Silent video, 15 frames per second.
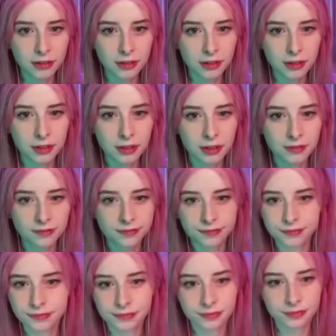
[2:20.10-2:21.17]

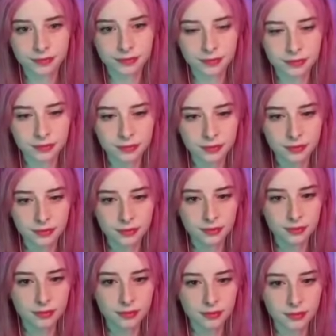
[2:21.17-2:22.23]

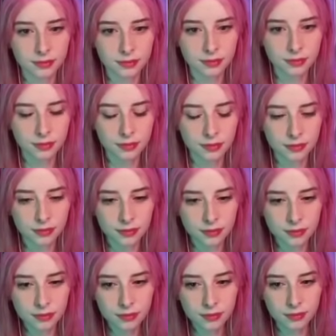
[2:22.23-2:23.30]

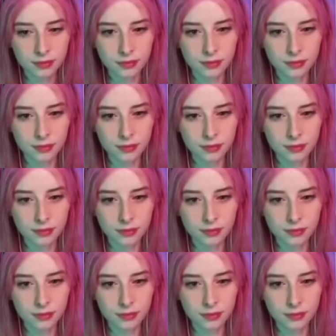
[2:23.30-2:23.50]
[no speech]